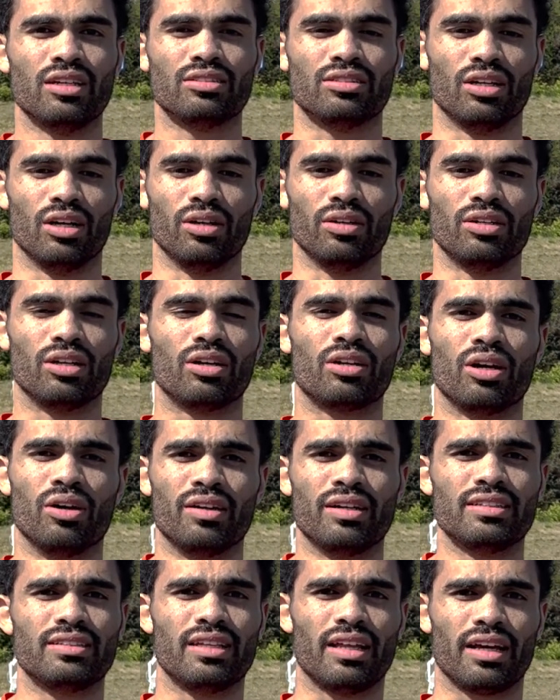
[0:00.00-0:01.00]
So,
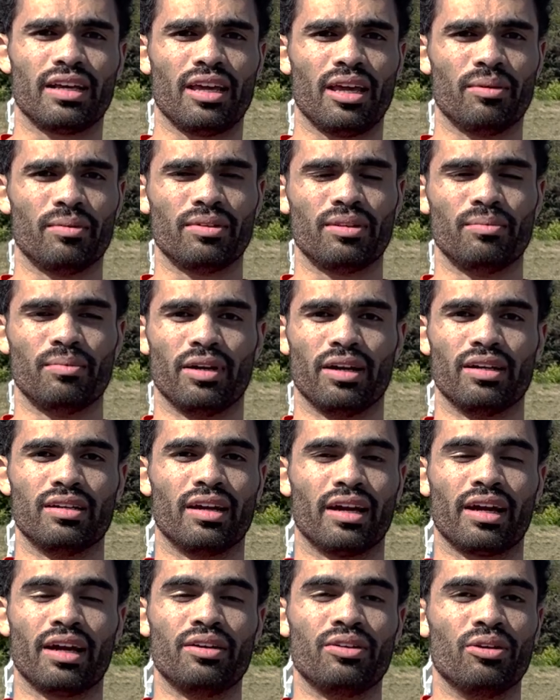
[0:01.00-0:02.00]
going into that game at the
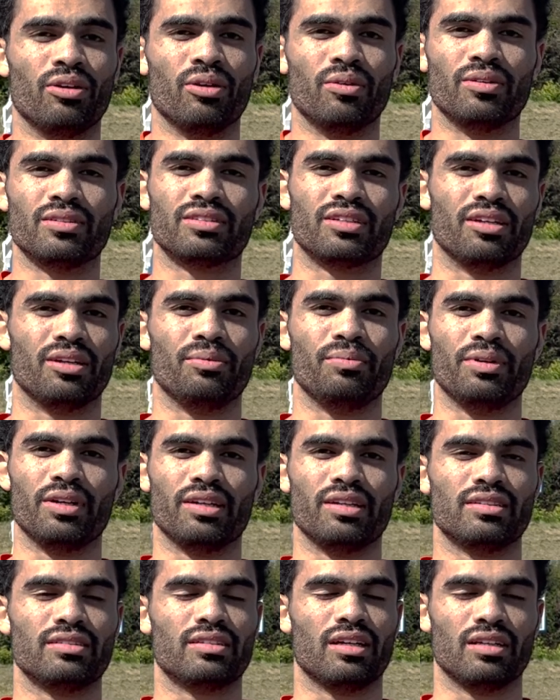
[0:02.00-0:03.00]
Mardyke, I knew it was going to be
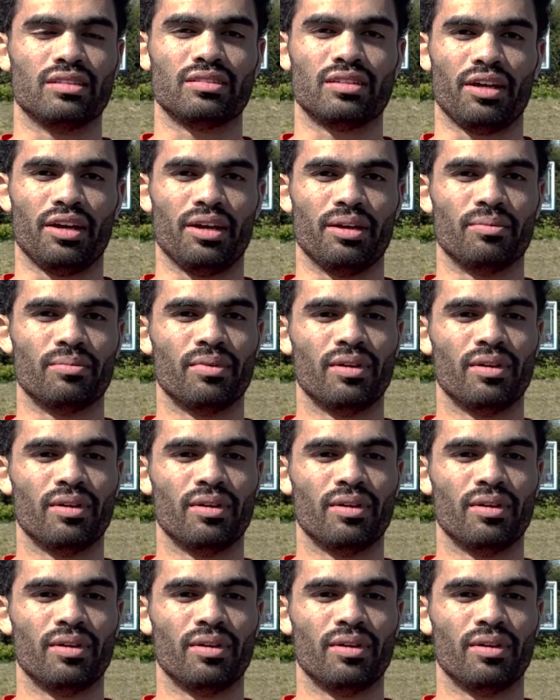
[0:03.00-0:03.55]
an intense game,